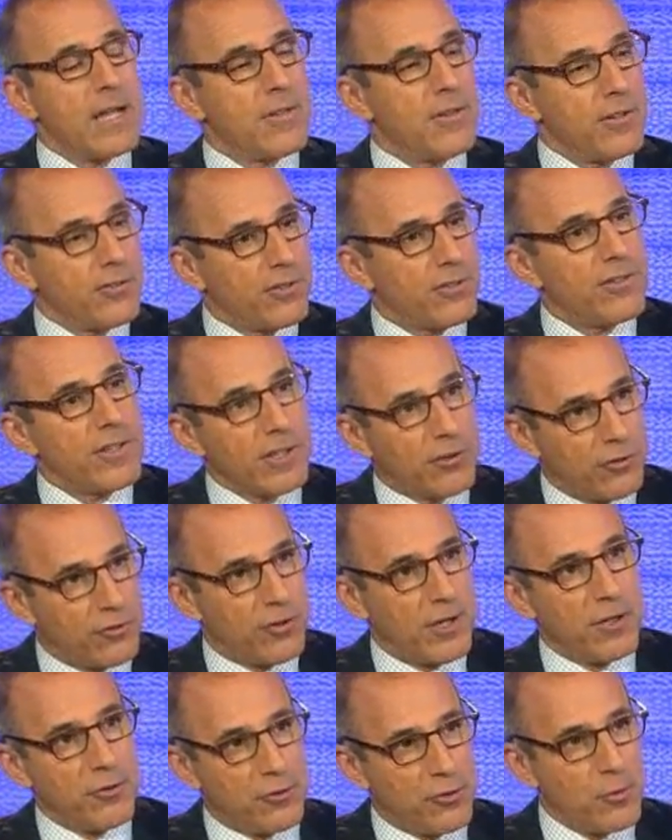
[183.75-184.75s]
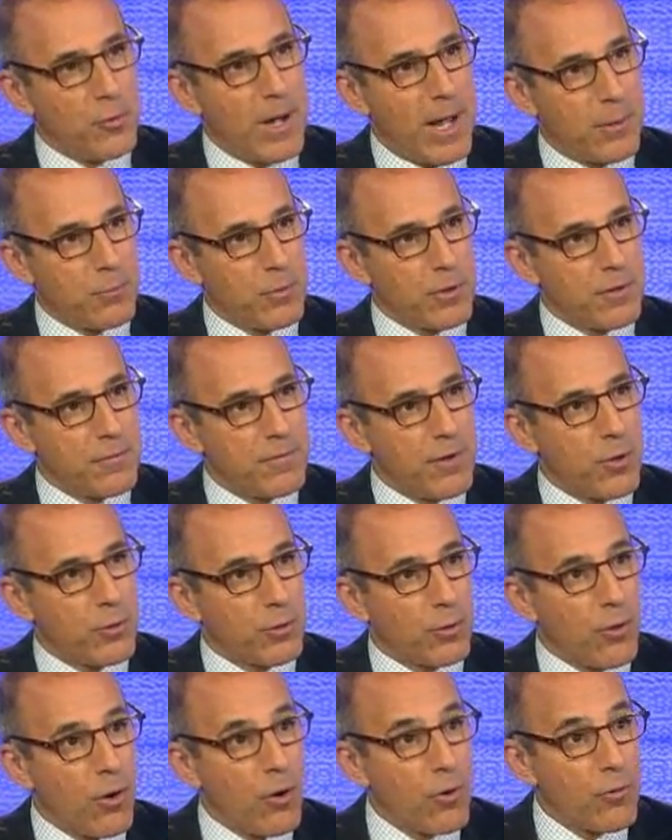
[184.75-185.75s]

This is an exchange you had with a voter